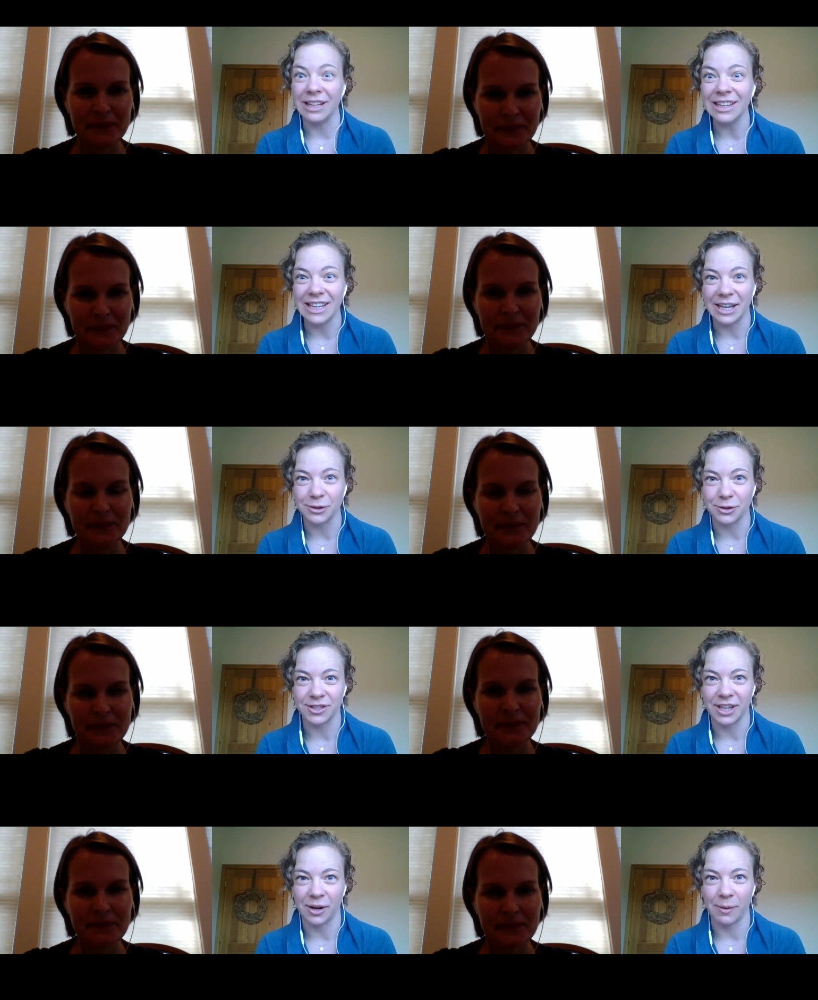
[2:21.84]
Speaker 1: really mm-hmm.
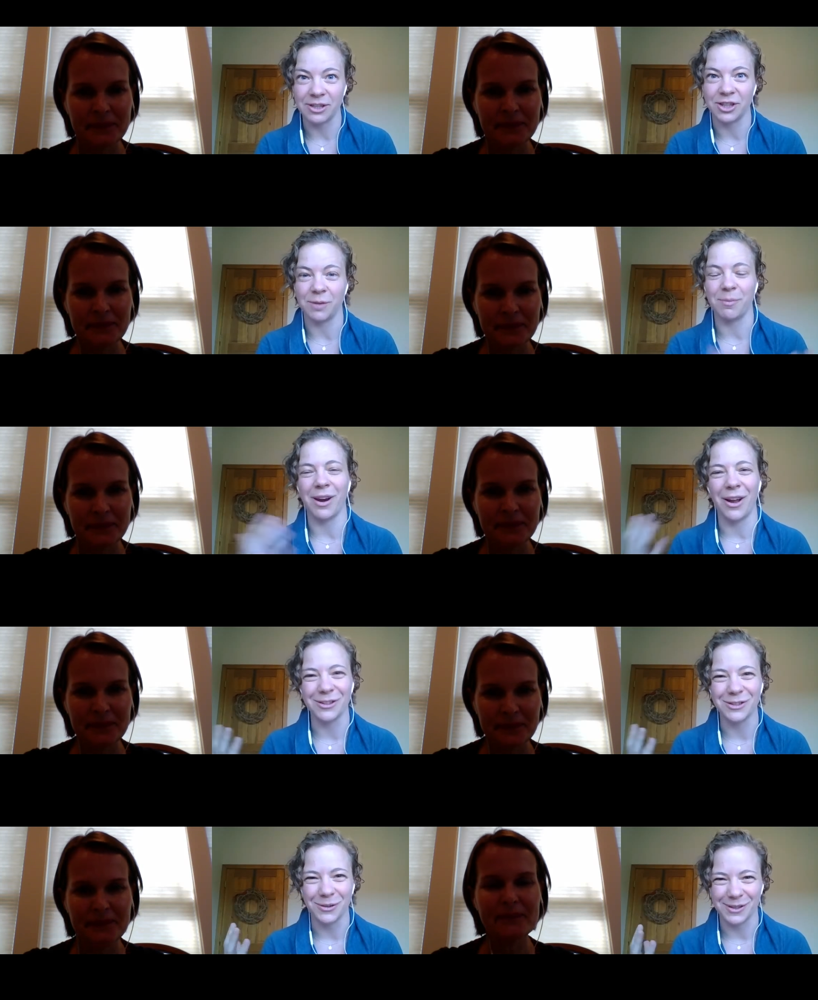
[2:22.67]
interesting question, but
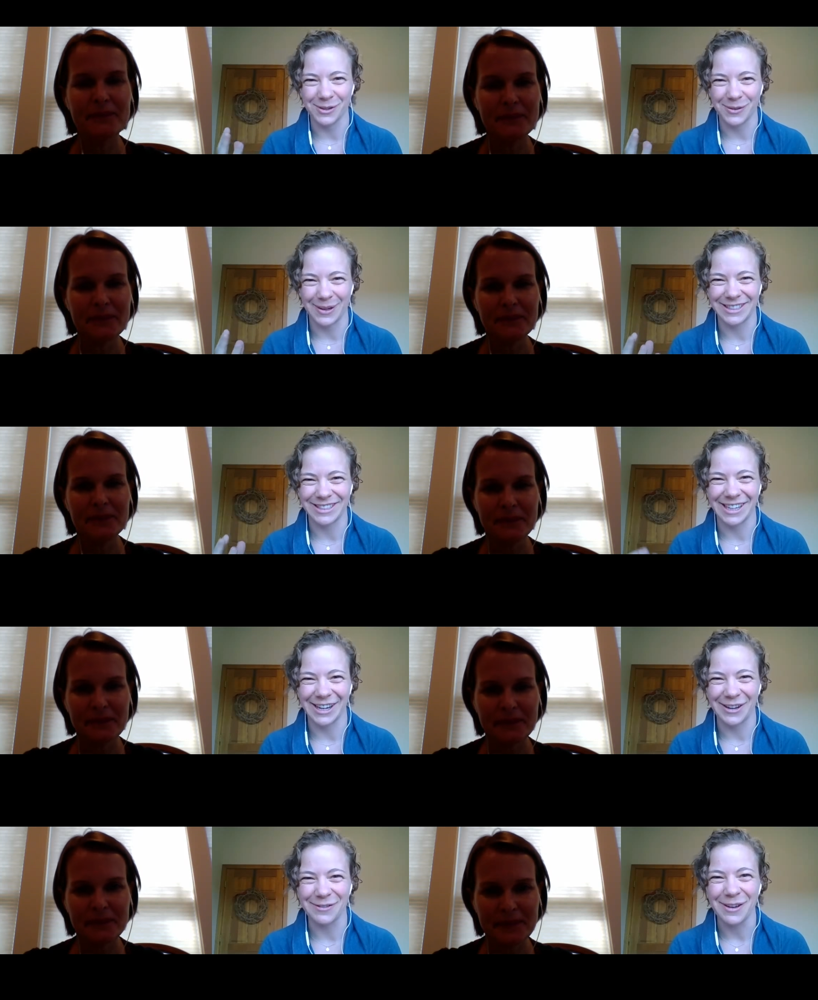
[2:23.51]
also mm-hmm. this
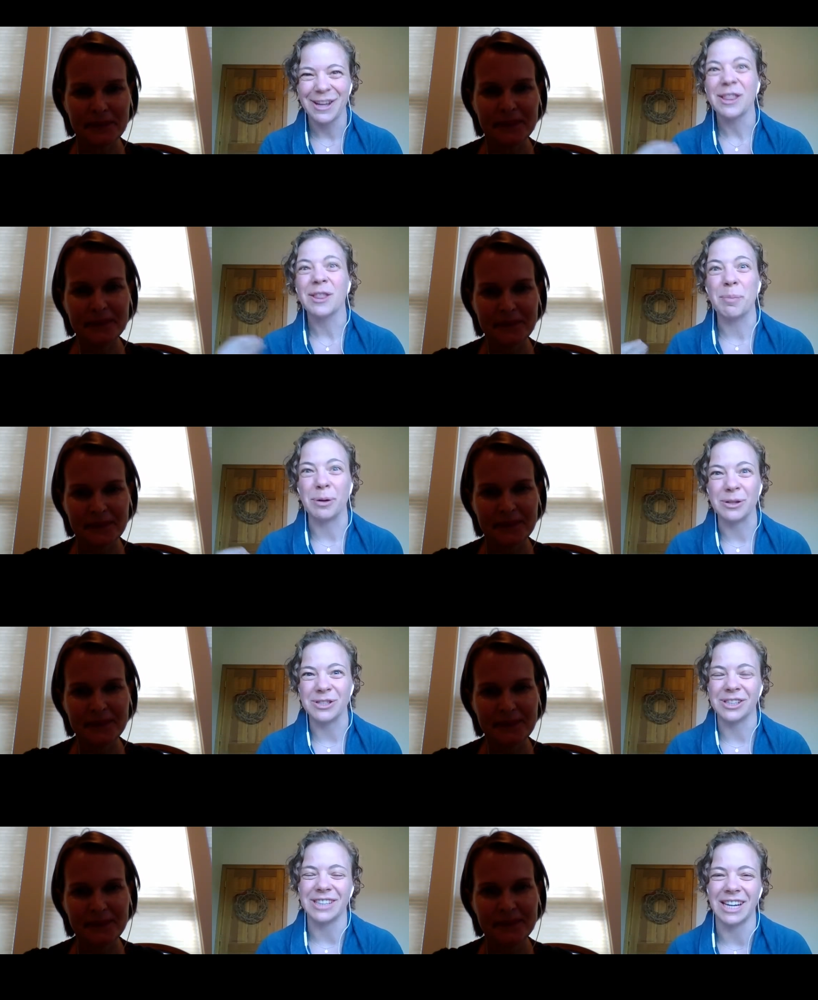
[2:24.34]
question of the
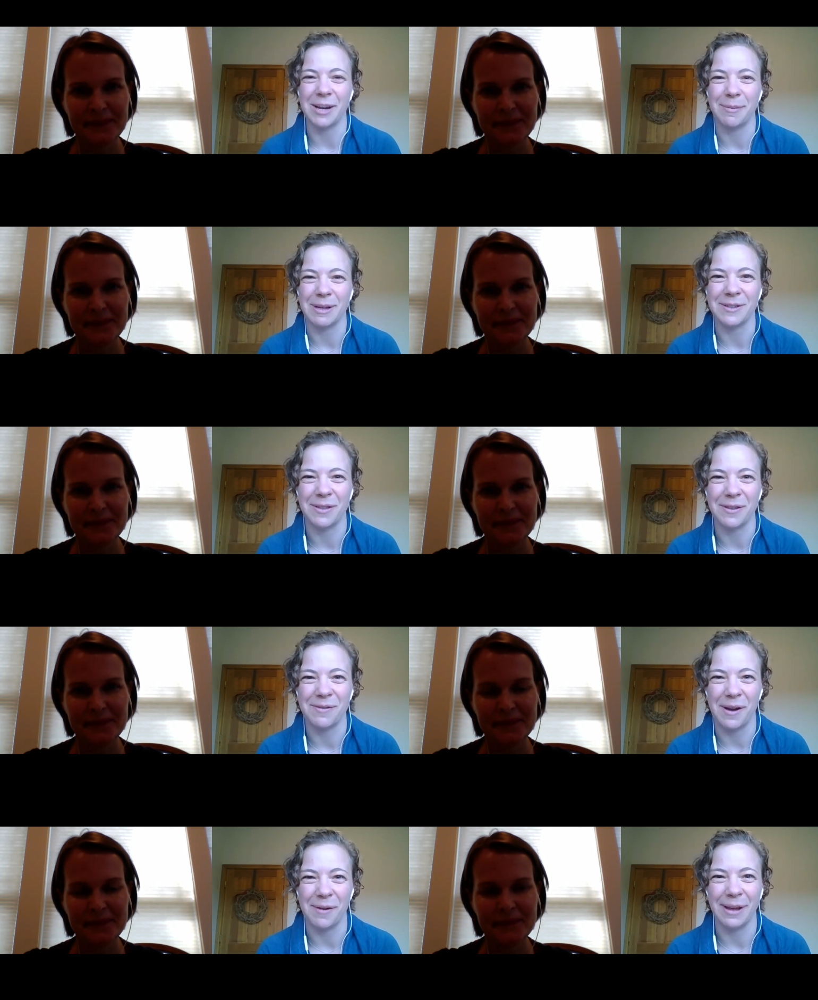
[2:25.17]
personal dynamics of
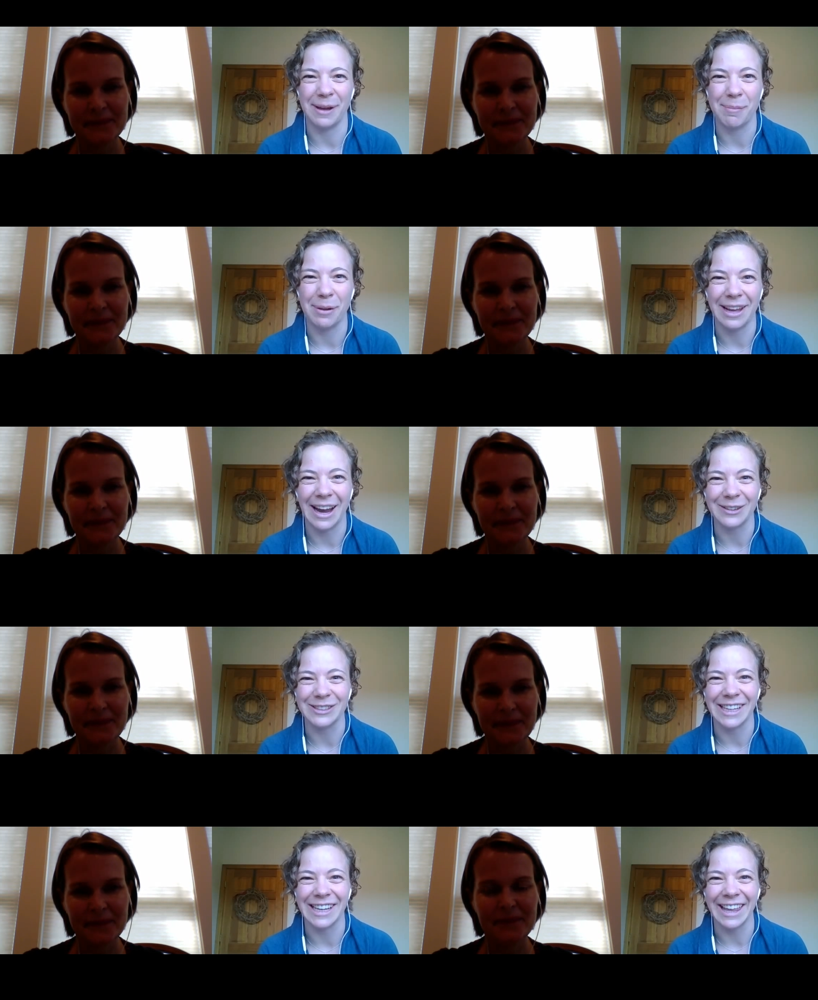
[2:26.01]
the family playing out
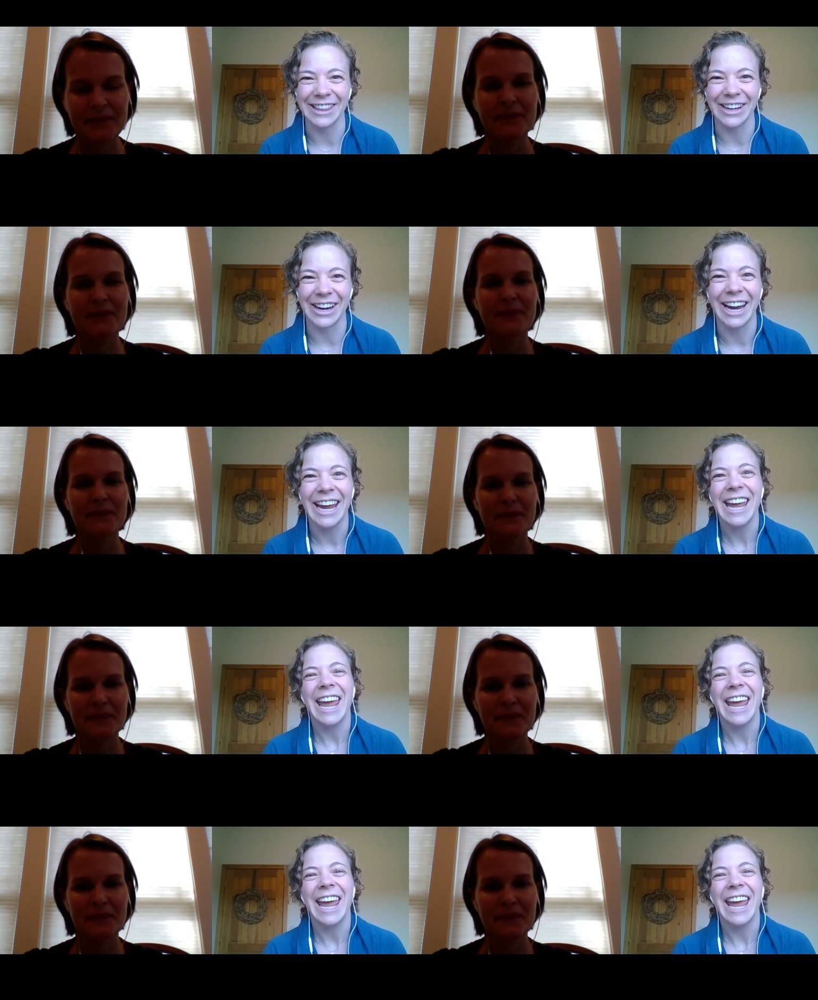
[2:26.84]
together.